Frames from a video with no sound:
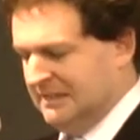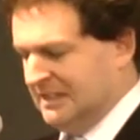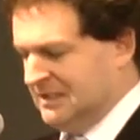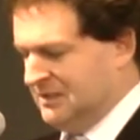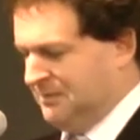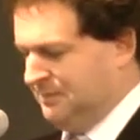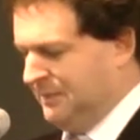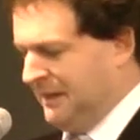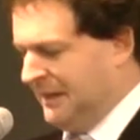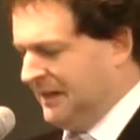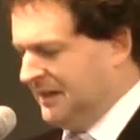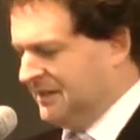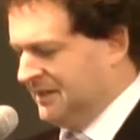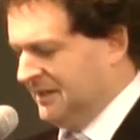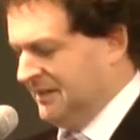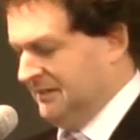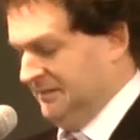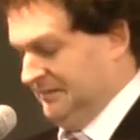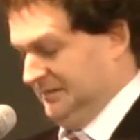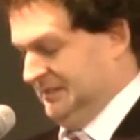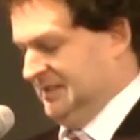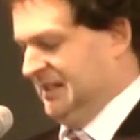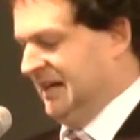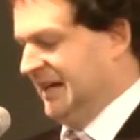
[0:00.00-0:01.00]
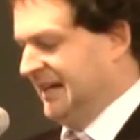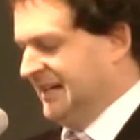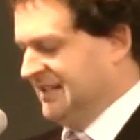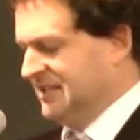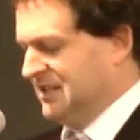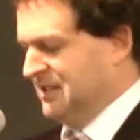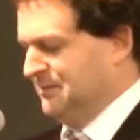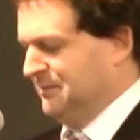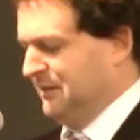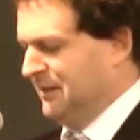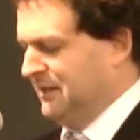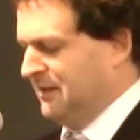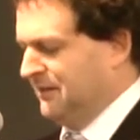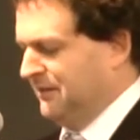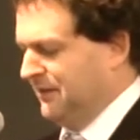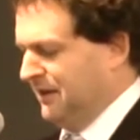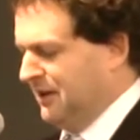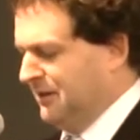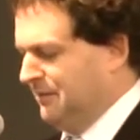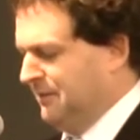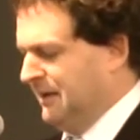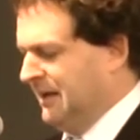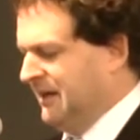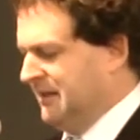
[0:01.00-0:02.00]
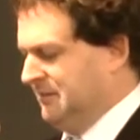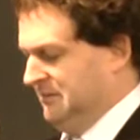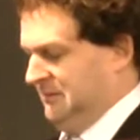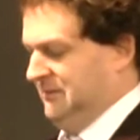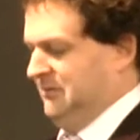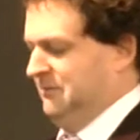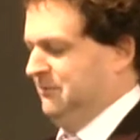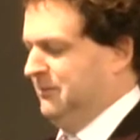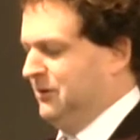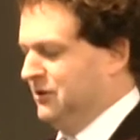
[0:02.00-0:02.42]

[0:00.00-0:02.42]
it's better to, I guess it's better to think about